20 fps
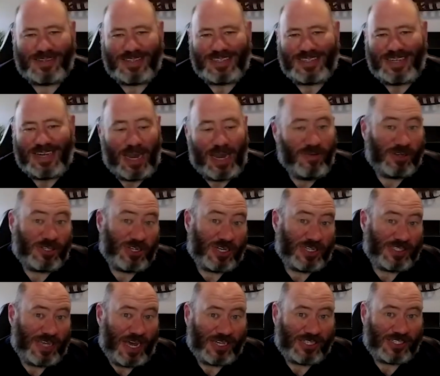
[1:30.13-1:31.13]
And every
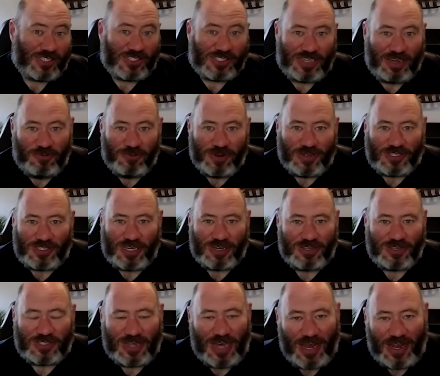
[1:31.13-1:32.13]
transaction is different. So
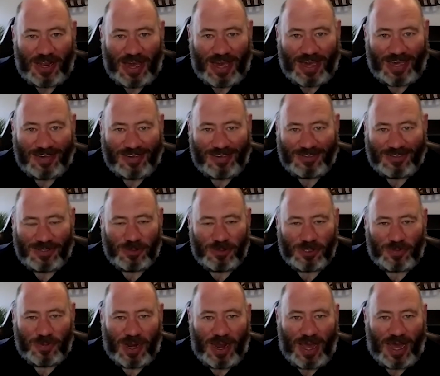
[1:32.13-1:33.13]
it's not like if
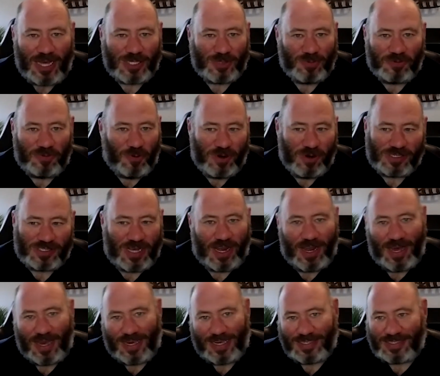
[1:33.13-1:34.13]
someone's bought a house before, it's not
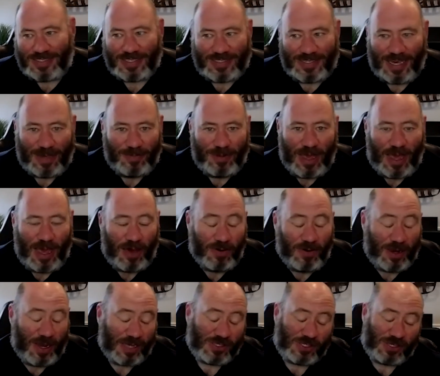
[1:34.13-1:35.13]
like it's the same now.
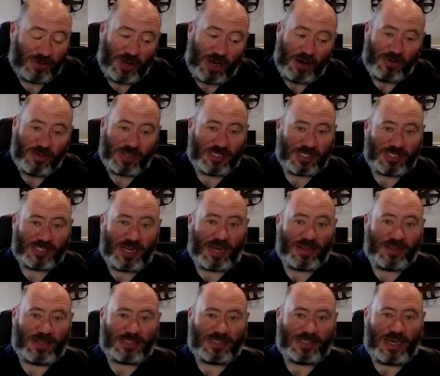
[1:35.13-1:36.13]
And as you know, this is
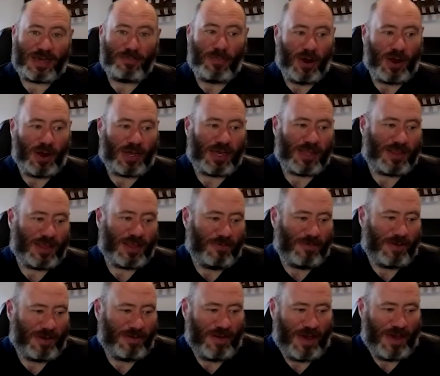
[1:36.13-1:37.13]
not the same market that
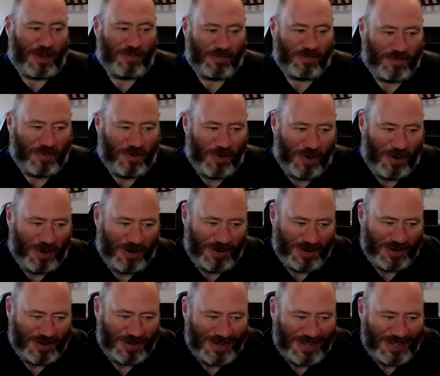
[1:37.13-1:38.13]
we've had before.
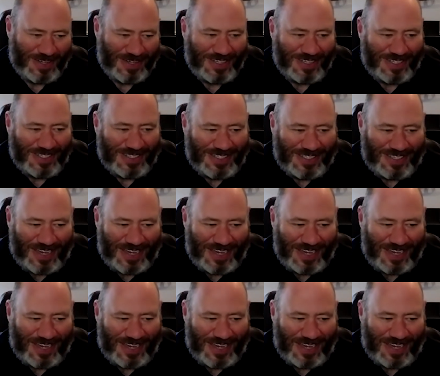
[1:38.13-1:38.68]
So